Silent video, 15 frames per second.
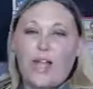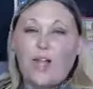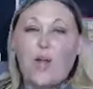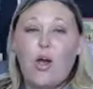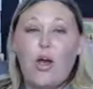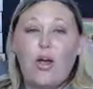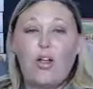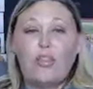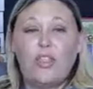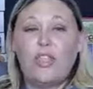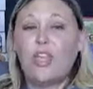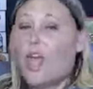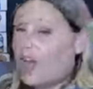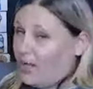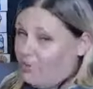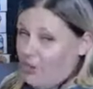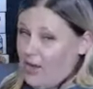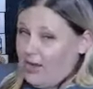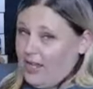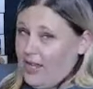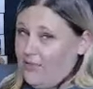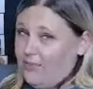I call the Yuck
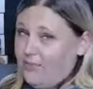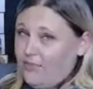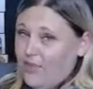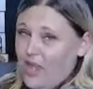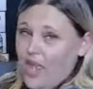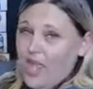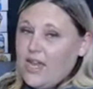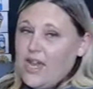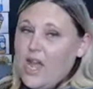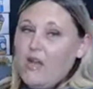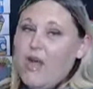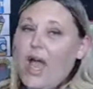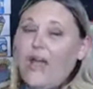Bucket. Now,